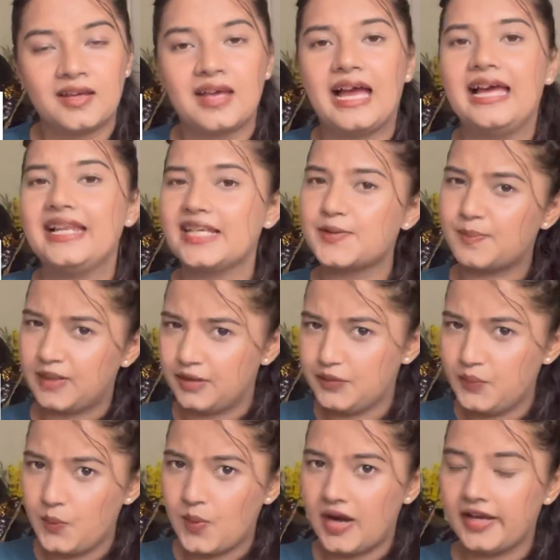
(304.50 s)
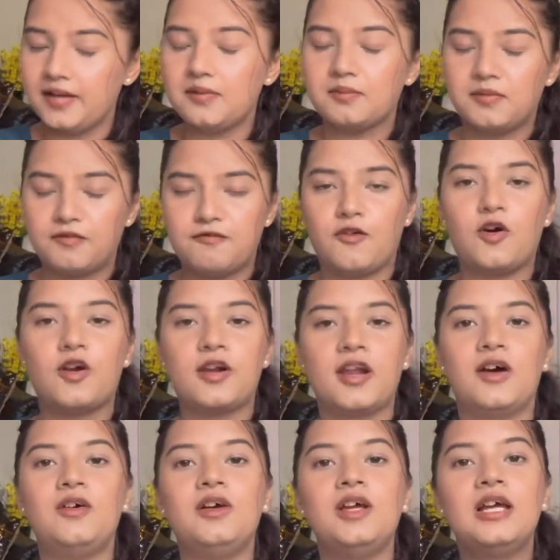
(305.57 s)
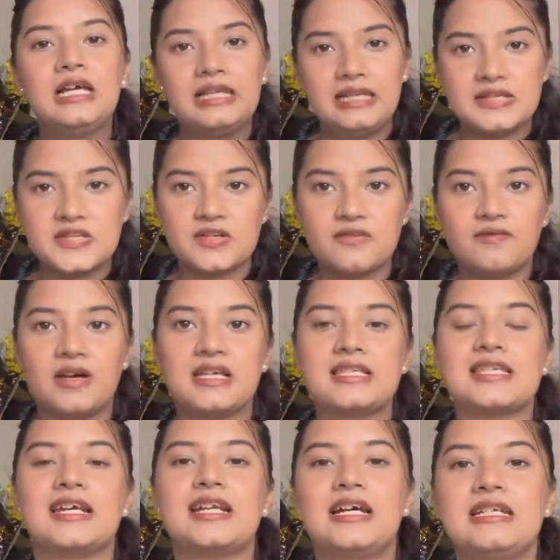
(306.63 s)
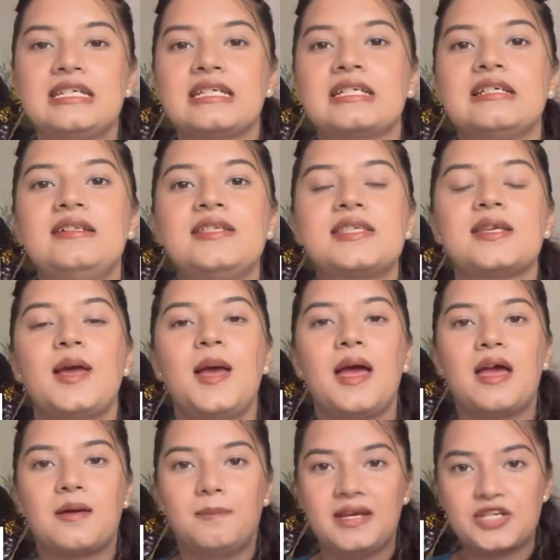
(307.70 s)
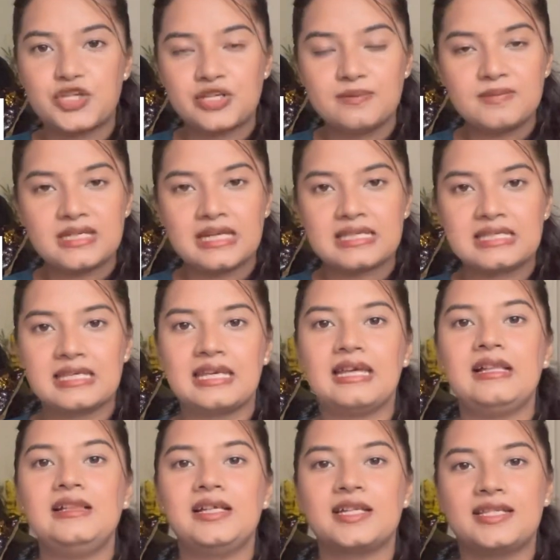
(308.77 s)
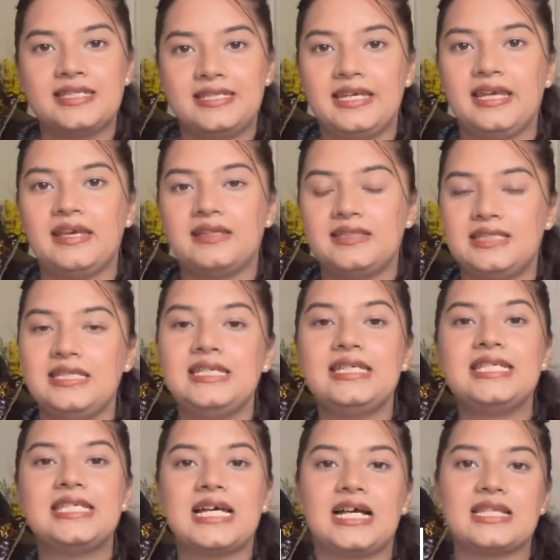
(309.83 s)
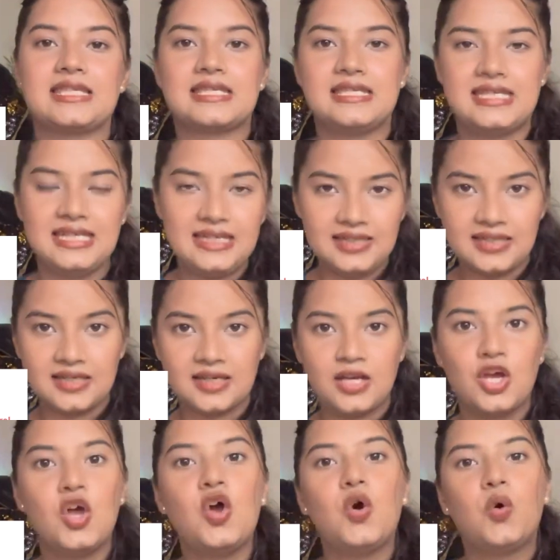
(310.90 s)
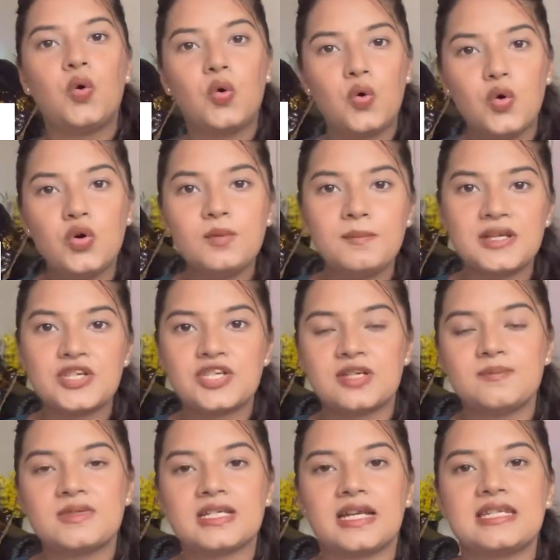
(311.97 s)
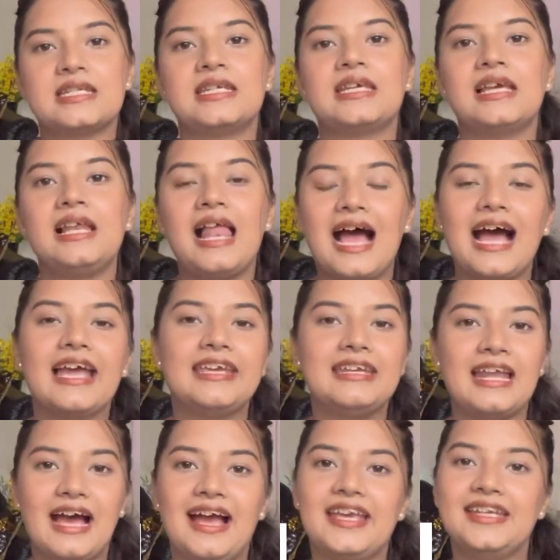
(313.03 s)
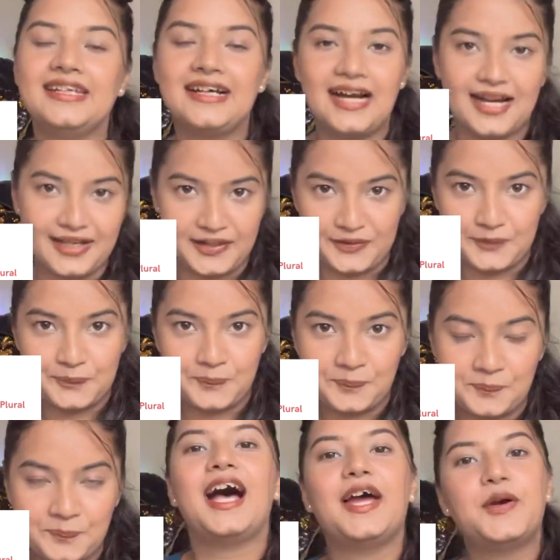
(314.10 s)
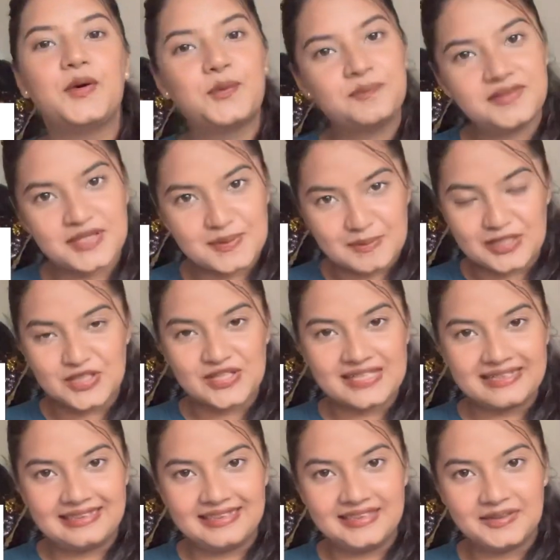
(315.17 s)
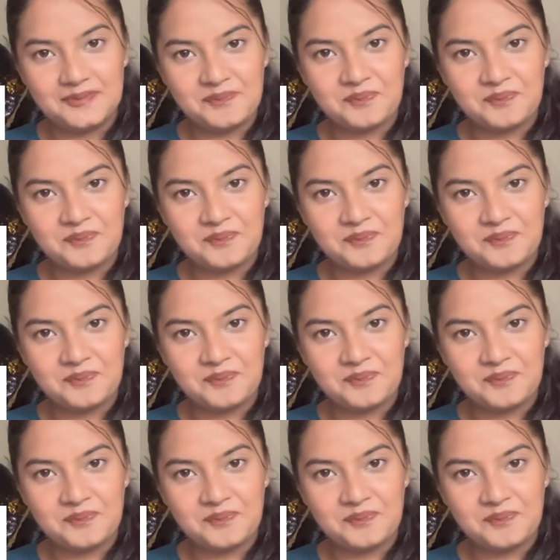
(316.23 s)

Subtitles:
I'll explain you why, but for now, let's revise our articles. Bestimmtartikel, der, die, das, die. Unbestimmtartikel, ein, eine, ein. I hope this much is clear.